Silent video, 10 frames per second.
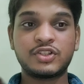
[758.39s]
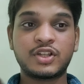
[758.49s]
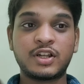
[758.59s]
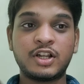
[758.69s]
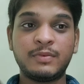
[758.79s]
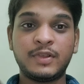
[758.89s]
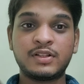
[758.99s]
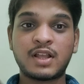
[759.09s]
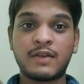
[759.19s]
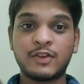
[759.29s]
generally means
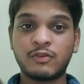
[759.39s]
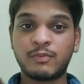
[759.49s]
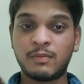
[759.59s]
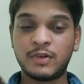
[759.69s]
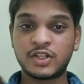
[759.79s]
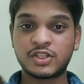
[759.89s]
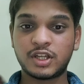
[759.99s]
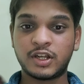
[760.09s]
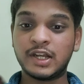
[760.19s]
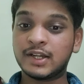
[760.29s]
having it published
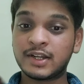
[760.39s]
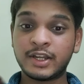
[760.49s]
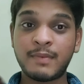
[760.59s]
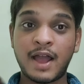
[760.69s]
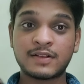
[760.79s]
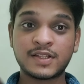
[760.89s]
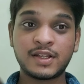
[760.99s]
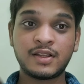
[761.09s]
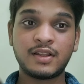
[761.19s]
in a literary magazine.